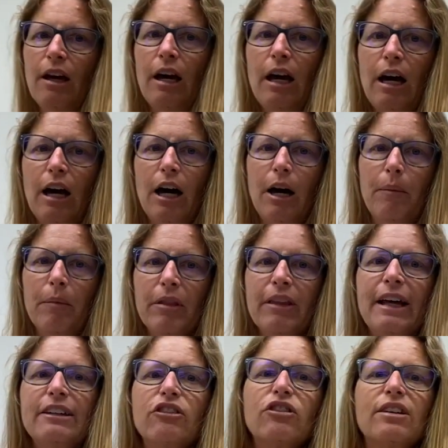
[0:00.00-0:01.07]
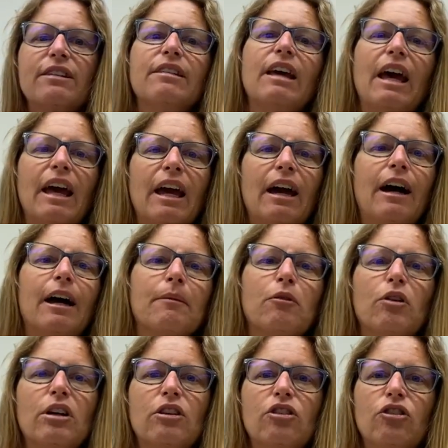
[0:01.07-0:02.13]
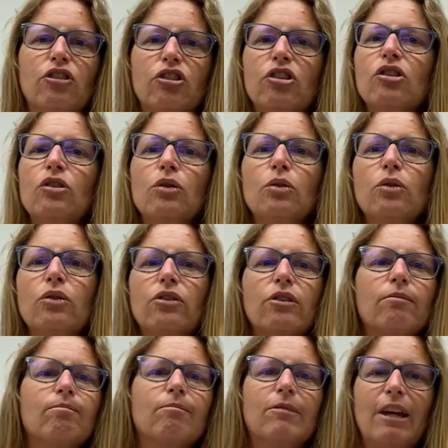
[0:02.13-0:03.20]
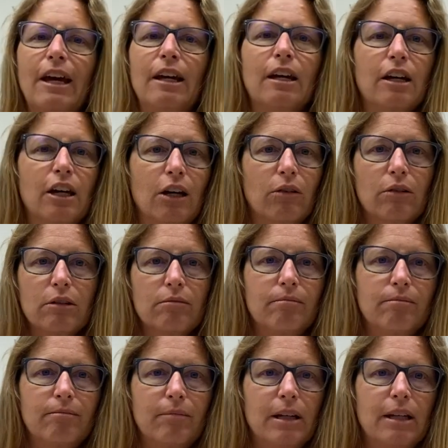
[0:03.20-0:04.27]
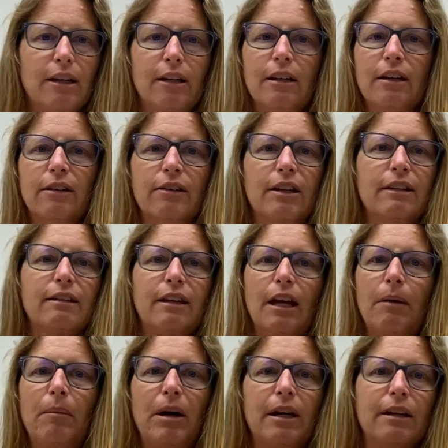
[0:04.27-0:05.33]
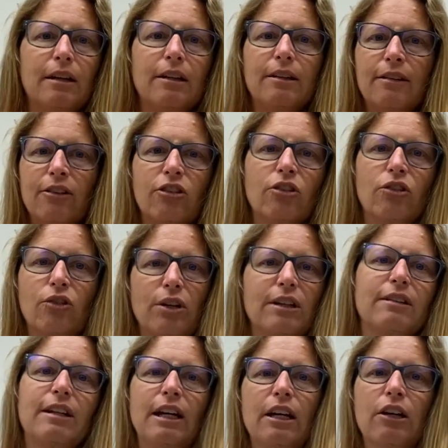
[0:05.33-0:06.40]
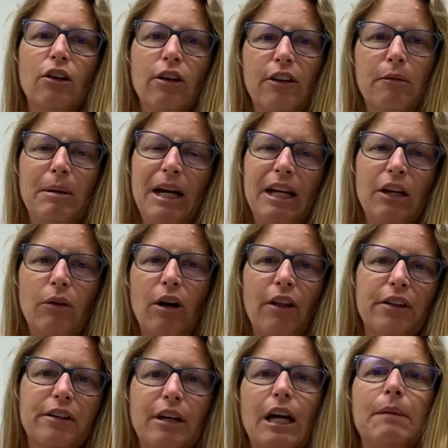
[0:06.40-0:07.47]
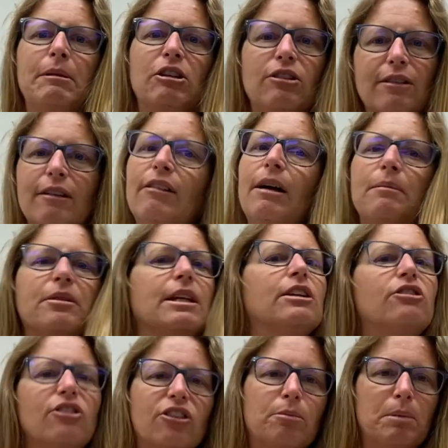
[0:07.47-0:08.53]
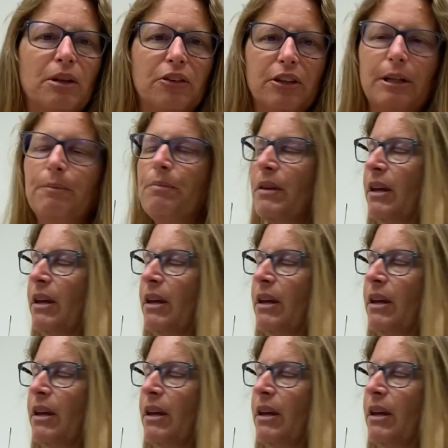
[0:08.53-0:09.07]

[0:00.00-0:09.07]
Let's just say I'm going to choose Diet Coke because let's say my sister drinks Diet Coke on the patio all the time and she's clumsy and she spills it.